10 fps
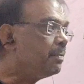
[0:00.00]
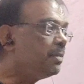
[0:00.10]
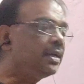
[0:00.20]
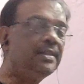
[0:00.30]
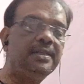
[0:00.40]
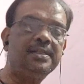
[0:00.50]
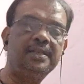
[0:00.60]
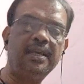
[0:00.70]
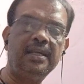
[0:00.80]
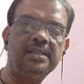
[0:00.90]
But in this
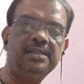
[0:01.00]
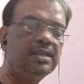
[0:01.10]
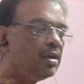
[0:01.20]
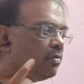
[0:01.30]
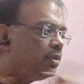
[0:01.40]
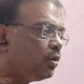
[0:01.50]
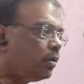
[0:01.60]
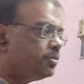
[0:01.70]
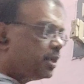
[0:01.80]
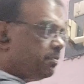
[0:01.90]
case, when the
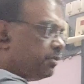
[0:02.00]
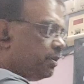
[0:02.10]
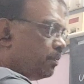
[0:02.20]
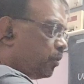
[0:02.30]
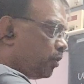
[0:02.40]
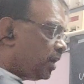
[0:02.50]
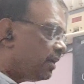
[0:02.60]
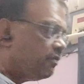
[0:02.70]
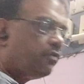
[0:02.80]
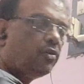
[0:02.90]
object between pole
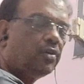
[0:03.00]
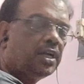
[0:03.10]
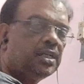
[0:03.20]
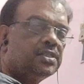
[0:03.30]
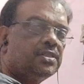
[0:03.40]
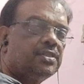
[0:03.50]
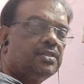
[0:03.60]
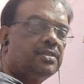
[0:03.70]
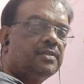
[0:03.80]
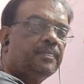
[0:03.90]
and
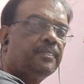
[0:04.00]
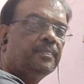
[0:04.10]
focus,